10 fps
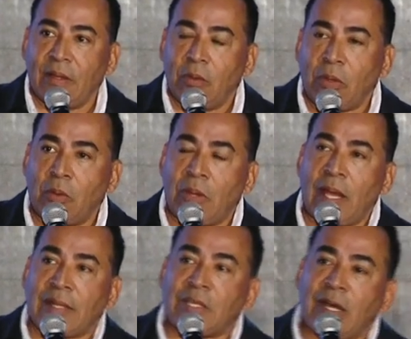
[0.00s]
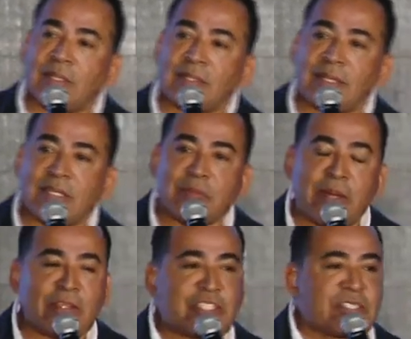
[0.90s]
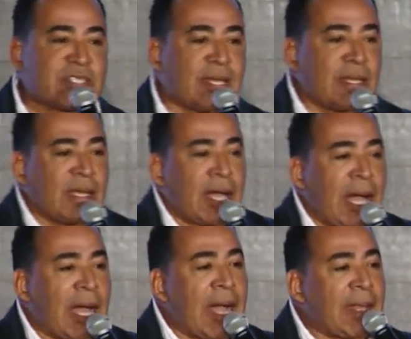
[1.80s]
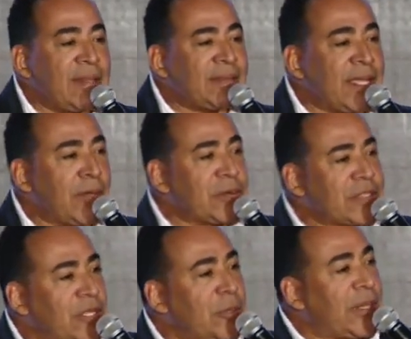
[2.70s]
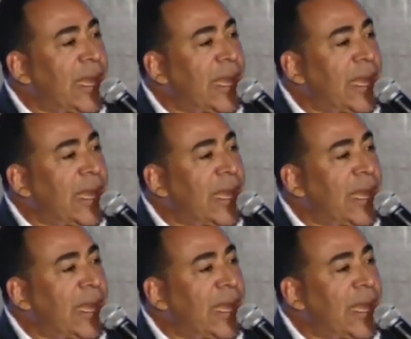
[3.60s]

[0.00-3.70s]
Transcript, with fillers: When I talked to Diddy's mother, she said, I didn't think it was going to be